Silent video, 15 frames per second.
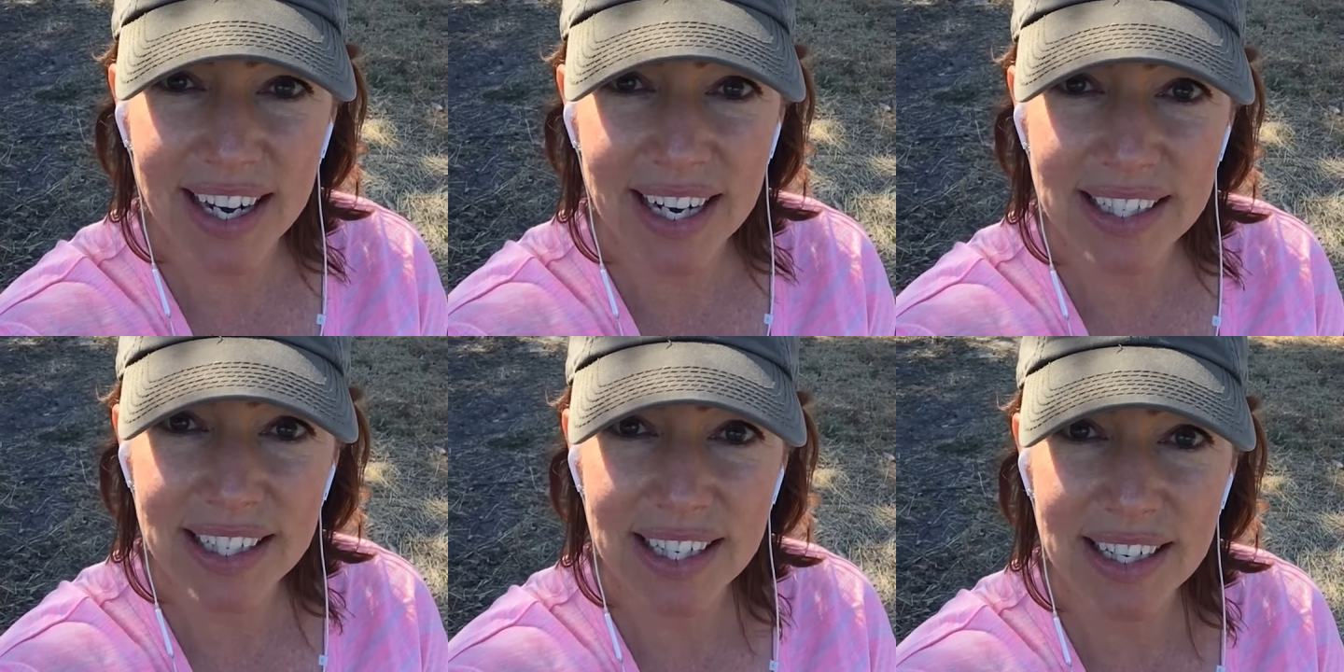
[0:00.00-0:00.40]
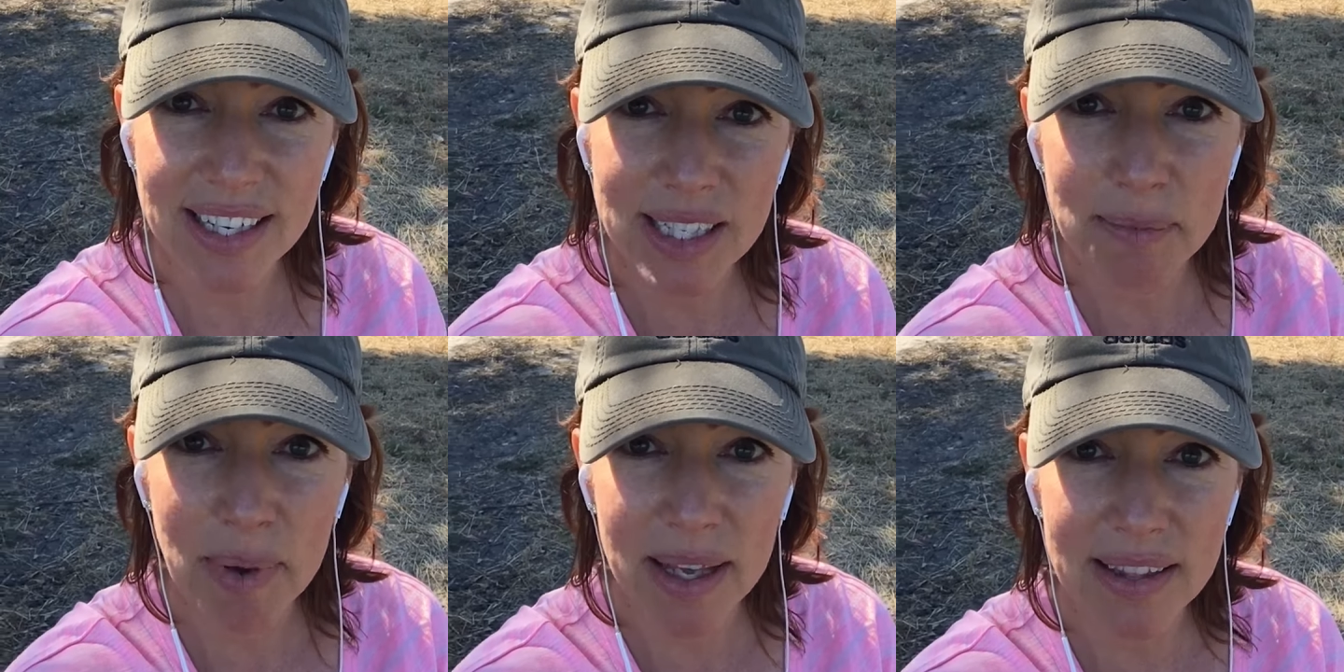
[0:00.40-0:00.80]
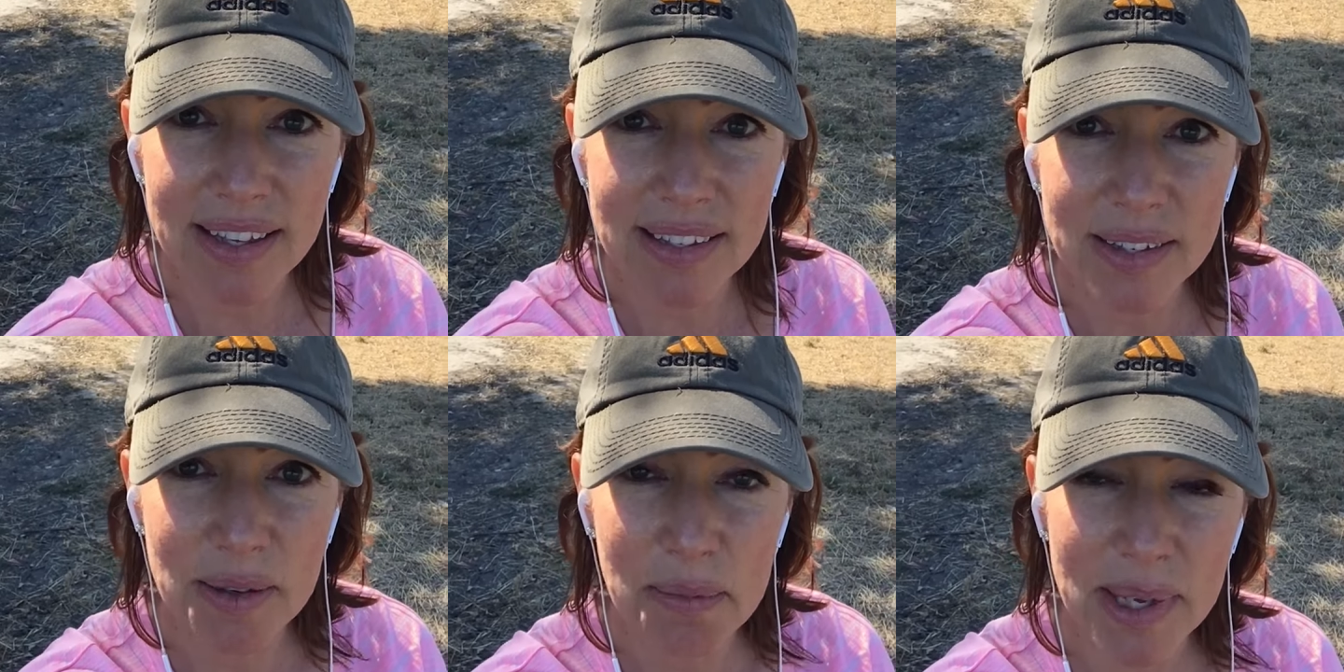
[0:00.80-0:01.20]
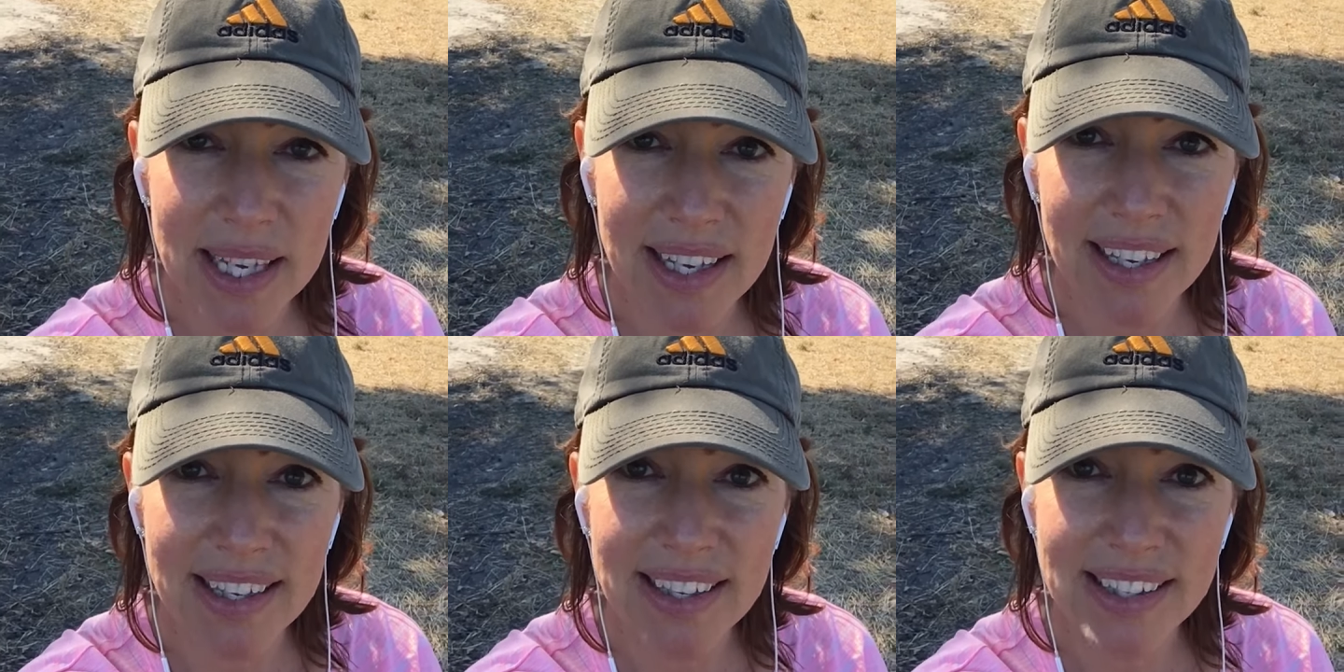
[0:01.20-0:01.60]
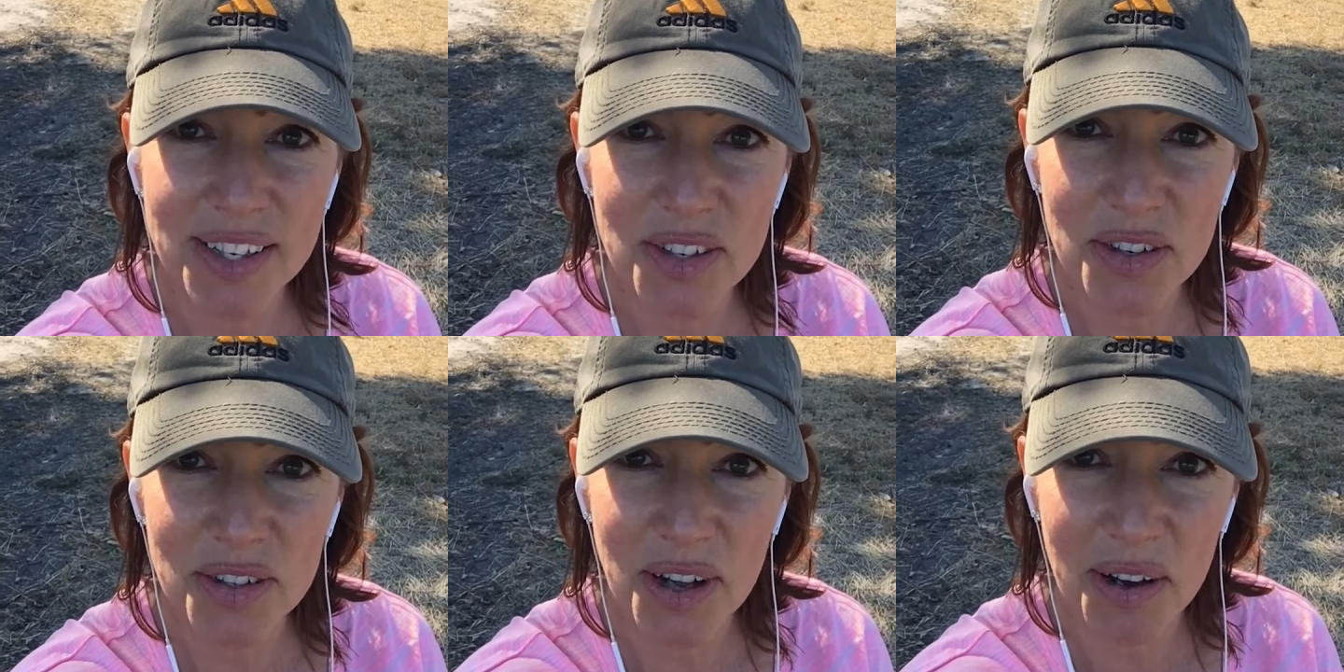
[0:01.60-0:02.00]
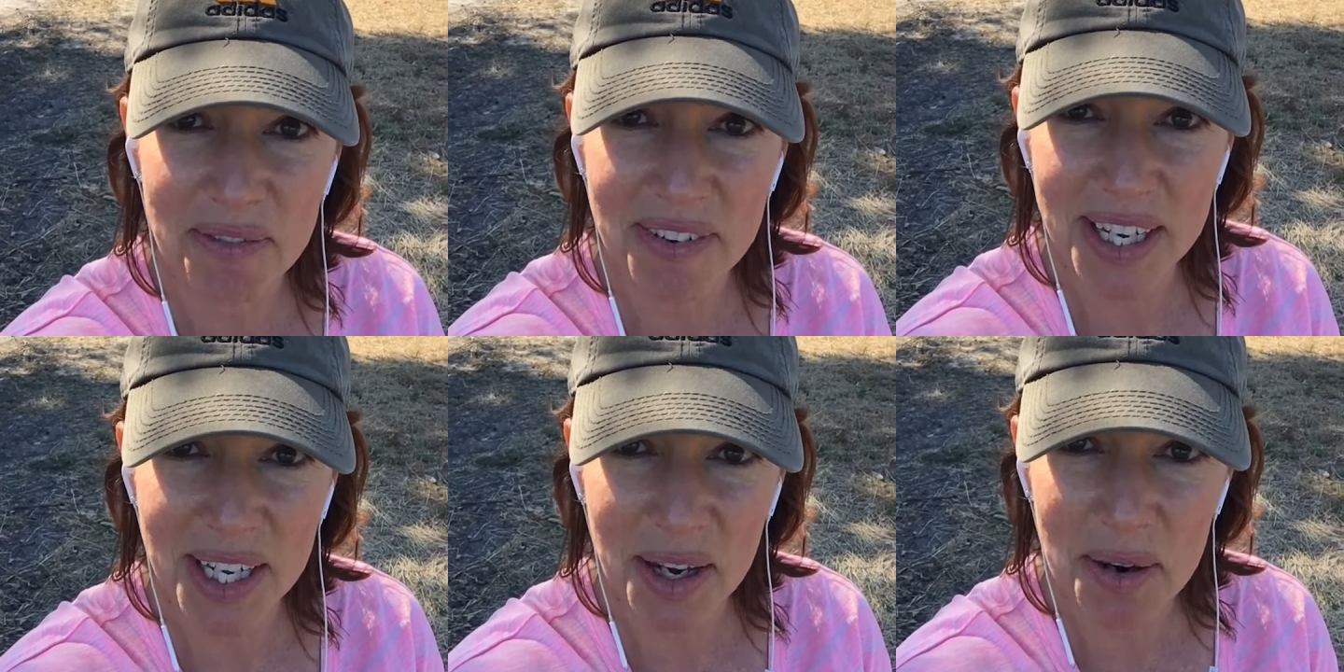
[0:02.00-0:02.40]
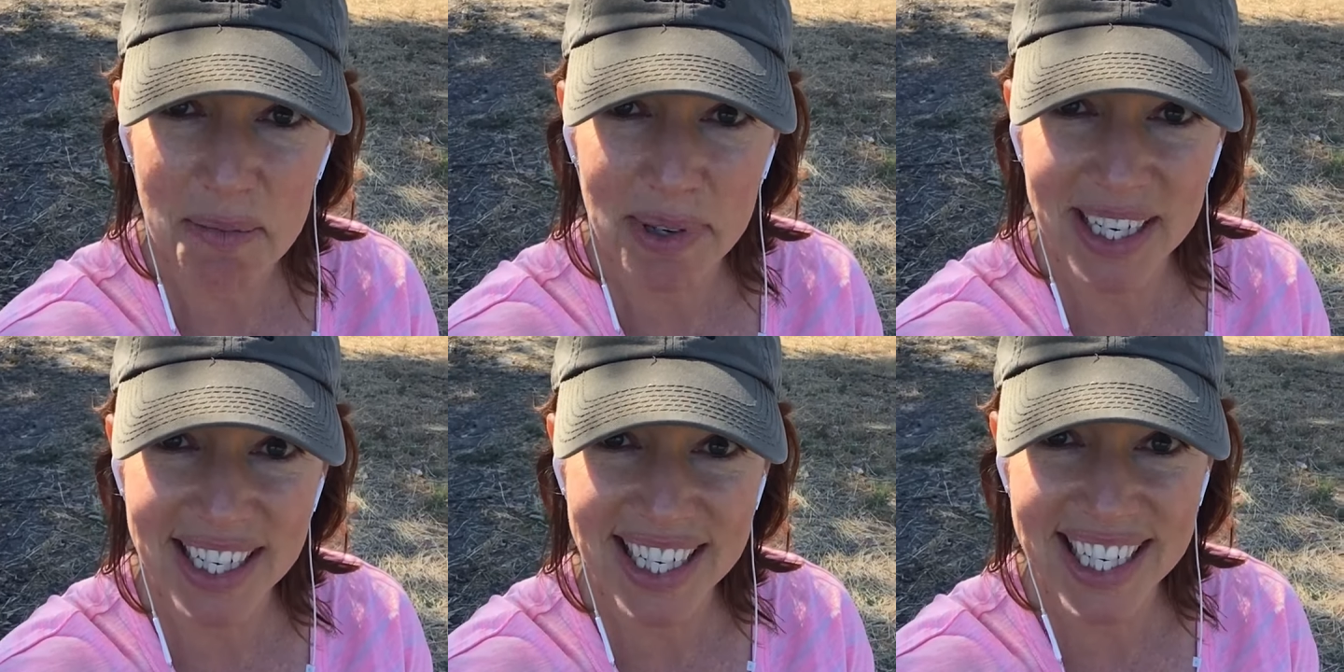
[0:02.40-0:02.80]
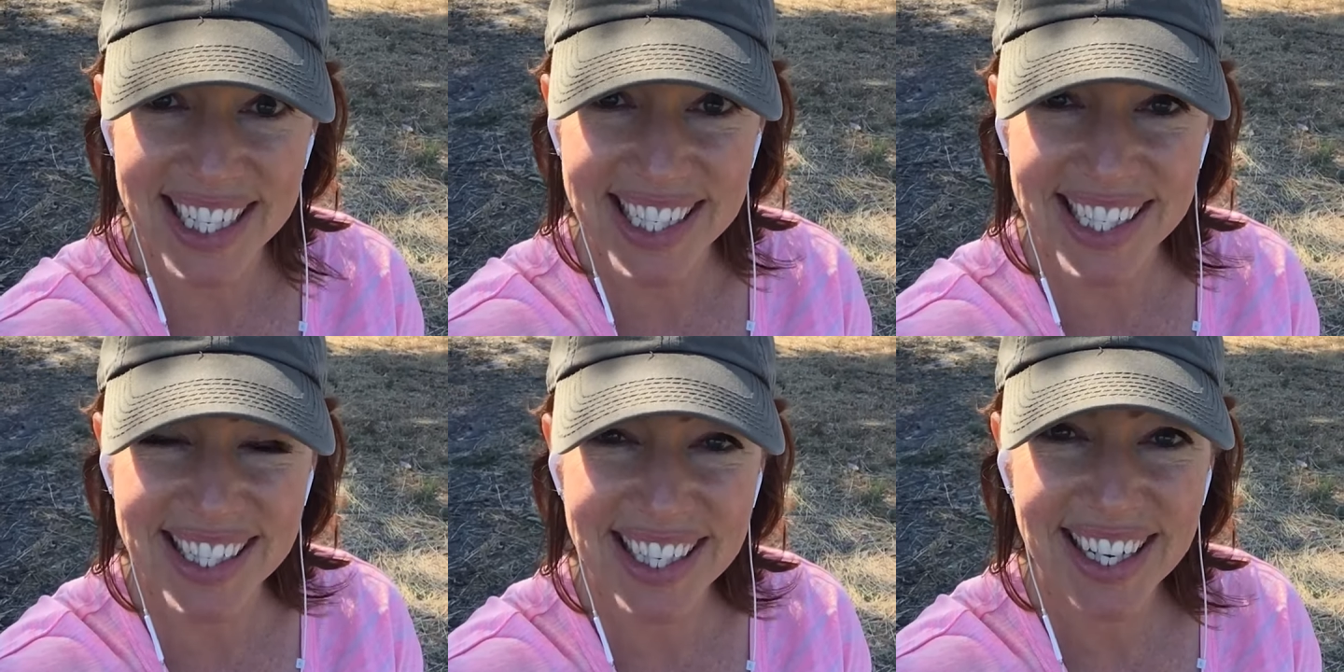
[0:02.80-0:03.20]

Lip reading: And I didn't expect this to be such a long video, but it is.